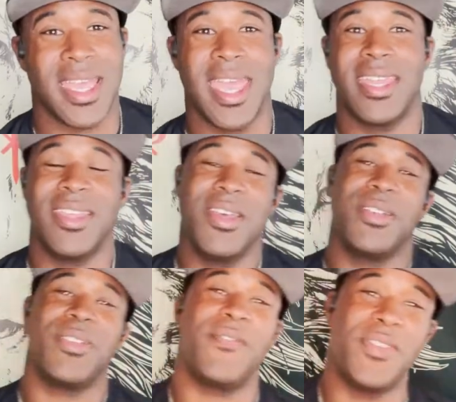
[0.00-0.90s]
And
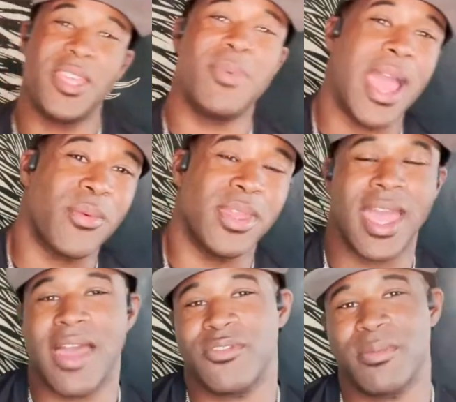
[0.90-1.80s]
the feedback we got from